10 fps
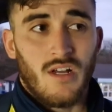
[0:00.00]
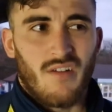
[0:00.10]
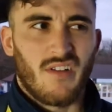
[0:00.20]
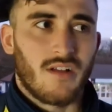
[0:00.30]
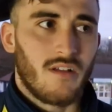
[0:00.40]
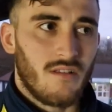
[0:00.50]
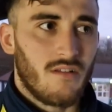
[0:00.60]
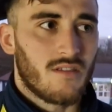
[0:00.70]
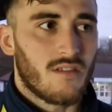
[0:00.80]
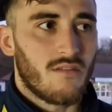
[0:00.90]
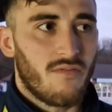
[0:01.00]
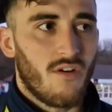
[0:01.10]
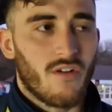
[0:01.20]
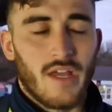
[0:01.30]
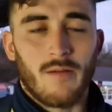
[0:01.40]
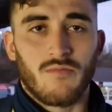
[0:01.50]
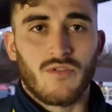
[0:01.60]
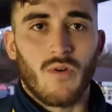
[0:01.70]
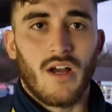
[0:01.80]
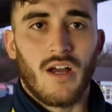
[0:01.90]
I think in the 4
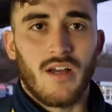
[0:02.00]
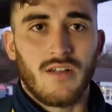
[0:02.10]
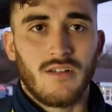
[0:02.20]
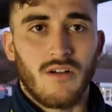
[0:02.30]
games where